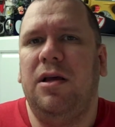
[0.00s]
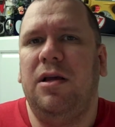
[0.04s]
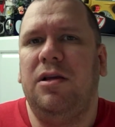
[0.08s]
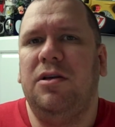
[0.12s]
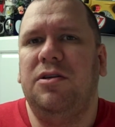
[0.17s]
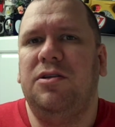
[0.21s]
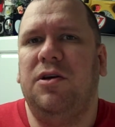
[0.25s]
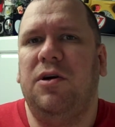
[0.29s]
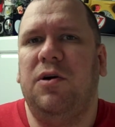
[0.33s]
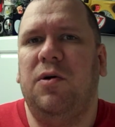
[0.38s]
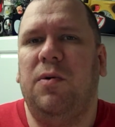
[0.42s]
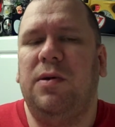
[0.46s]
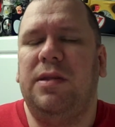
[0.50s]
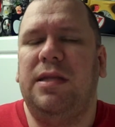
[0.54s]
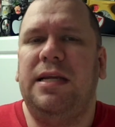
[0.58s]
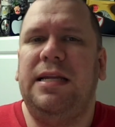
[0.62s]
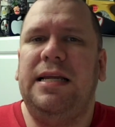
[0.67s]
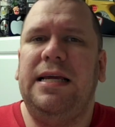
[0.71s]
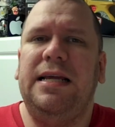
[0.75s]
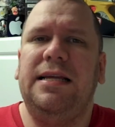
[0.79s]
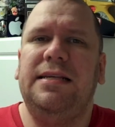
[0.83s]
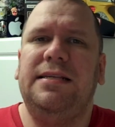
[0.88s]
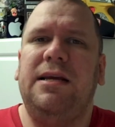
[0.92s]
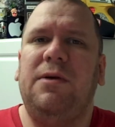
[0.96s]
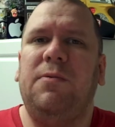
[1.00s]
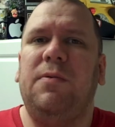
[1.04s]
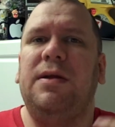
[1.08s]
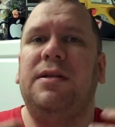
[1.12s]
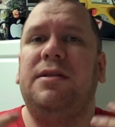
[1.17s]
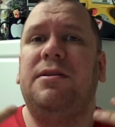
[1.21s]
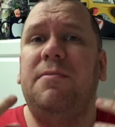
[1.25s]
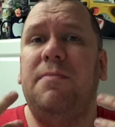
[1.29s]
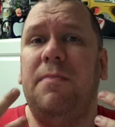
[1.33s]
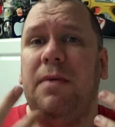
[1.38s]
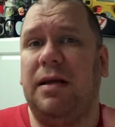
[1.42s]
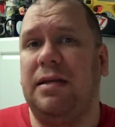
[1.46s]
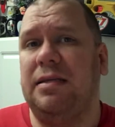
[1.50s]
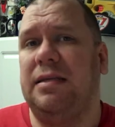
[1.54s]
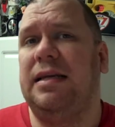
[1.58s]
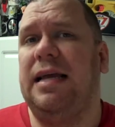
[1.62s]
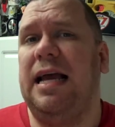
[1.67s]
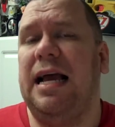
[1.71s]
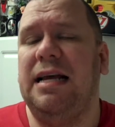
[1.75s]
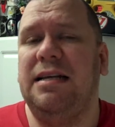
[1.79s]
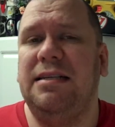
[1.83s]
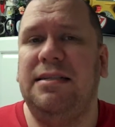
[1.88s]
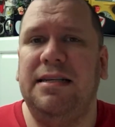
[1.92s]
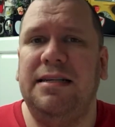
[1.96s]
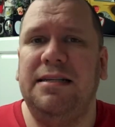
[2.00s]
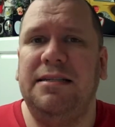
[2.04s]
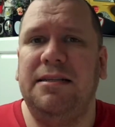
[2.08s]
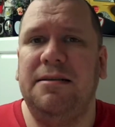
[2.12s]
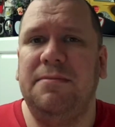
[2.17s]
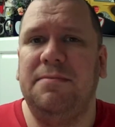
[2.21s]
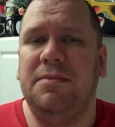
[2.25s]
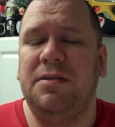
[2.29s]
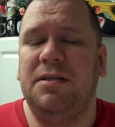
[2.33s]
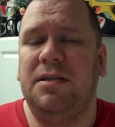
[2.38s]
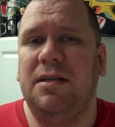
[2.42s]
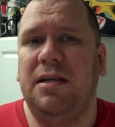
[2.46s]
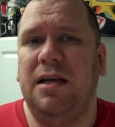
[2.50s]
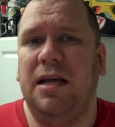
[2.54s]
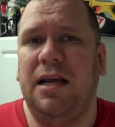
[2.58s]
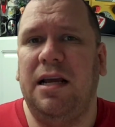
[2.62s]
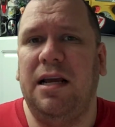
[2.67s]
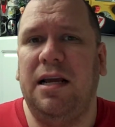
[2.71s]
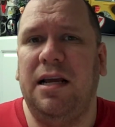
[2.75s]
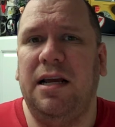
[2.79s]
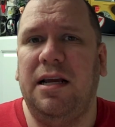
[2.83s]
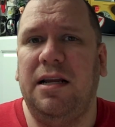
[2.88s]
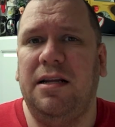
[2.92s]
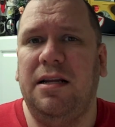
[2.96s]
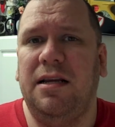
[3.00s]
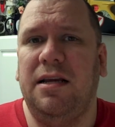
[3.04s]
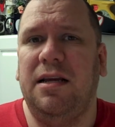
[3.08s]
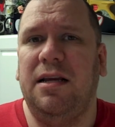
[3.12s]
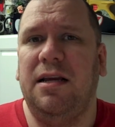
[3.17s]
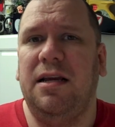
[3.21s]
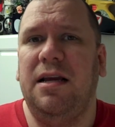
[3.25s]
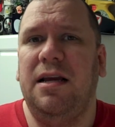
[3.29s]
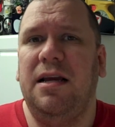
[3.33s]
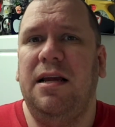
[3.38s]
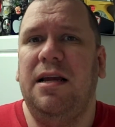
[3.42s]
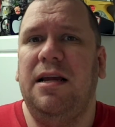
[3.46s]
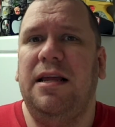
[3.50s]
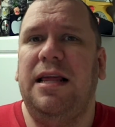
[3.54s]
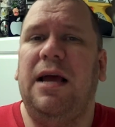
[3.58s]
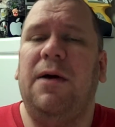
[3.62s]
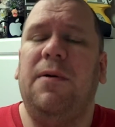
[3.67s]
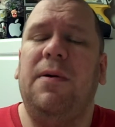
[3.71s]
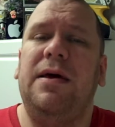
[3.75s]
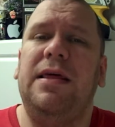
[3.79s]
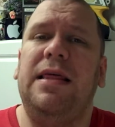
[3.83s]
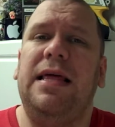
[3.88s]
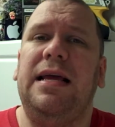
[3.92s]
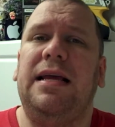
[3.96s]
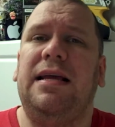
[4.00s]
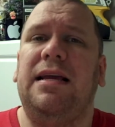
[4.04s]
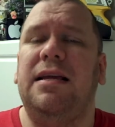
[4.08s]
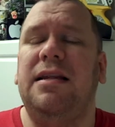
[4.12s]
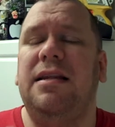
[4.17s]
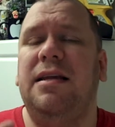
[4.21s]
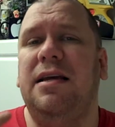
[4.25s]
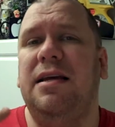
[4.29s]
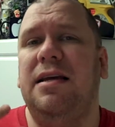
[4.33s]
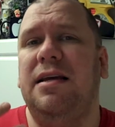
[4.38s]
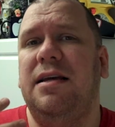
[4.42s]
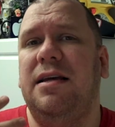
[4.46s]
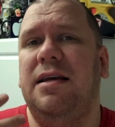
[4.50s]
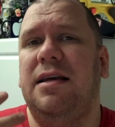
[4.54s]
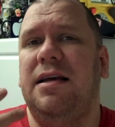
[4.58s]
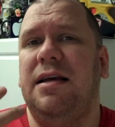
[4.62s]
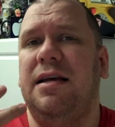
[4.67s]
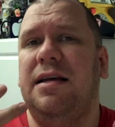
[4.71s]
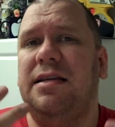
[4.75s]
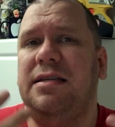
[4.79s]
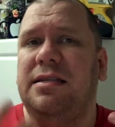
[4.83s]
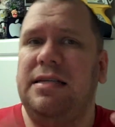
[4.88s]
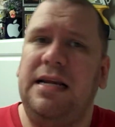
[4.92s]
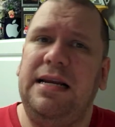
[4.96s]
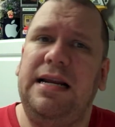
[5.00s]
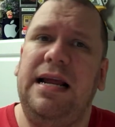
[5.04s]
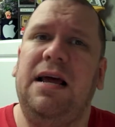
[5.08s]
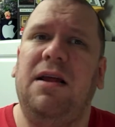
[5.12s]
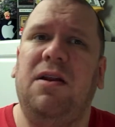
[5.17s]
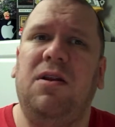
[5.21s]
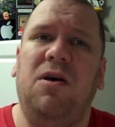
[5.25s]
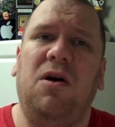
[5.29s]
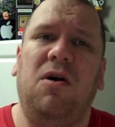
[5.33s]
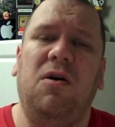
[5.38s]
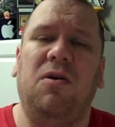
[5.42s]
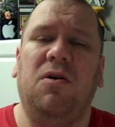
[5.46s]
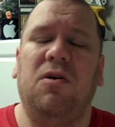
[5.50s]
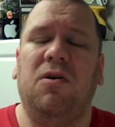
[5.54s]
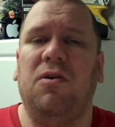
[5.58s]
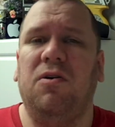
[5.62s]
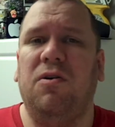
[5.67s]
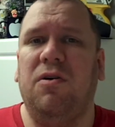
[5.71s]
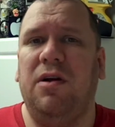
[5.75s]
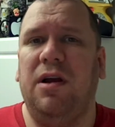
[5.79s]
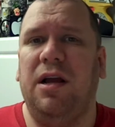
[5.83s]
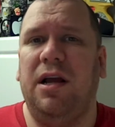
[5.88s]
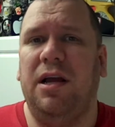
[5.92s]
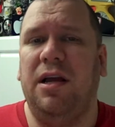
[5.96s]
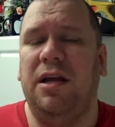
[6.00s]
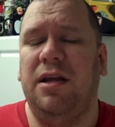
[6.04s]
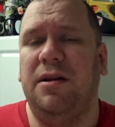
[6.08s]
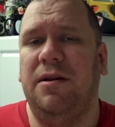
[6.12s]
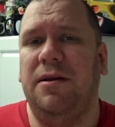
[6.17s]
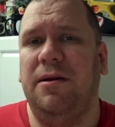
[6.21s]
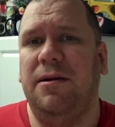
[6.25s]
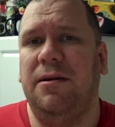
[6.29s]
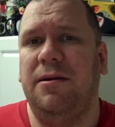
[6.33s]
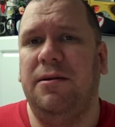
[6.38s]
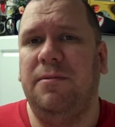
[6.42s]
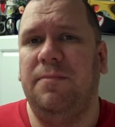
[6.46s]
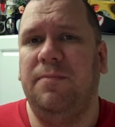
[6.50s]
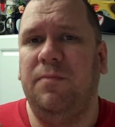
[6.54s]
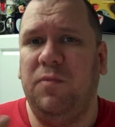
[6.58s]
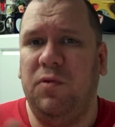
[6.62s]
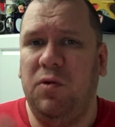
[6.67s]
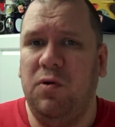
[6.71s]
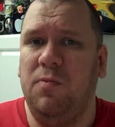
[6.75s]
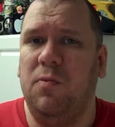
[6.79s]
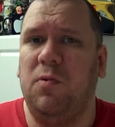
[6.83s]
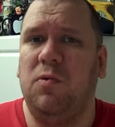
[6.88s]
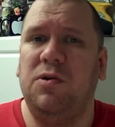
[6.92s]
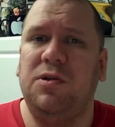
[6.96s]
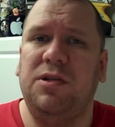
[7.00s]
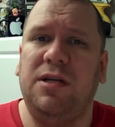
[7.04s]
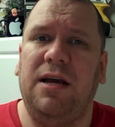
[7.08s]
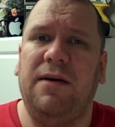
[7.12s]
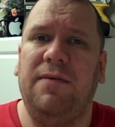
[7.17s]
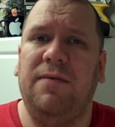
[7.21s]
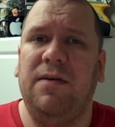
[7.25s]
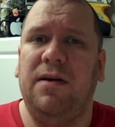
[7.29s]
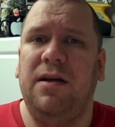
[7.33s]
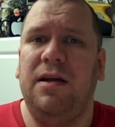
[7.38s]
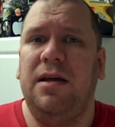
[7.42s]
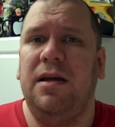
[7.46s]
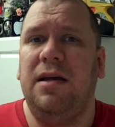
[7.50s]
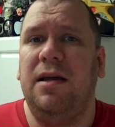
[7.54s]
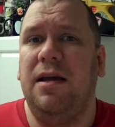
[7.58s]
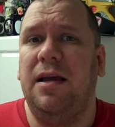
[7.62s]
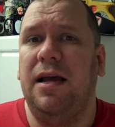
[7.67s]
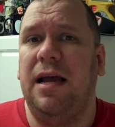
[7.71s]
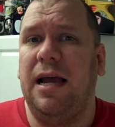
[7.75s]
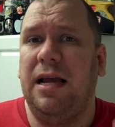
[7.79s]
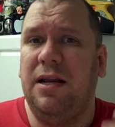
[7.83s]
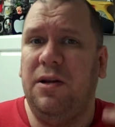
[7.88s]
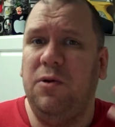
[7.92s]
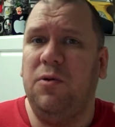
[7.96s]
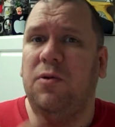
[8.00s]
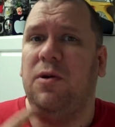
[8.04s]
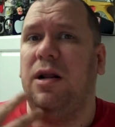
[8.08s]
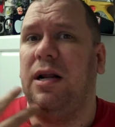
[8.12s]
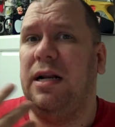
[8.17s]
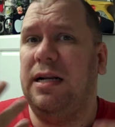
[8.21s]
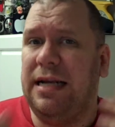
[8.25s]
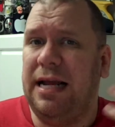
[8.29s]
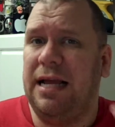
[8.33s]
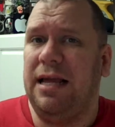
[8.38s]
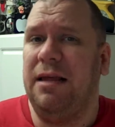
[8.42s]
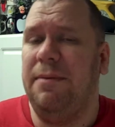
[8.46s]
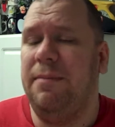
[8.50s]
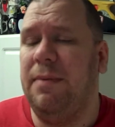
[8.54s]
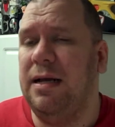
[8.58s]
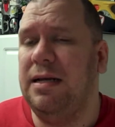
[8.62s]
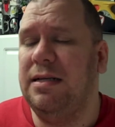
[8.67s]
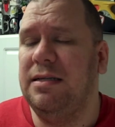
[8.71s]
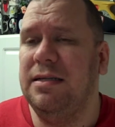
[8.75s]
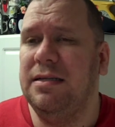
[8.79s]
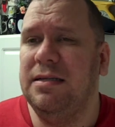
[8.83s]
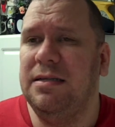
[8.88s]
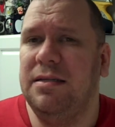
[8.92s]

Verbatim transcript: So what they did is they went to mixed gas systems and that way they could stay down longer and do more stuff and do it on a daily basis.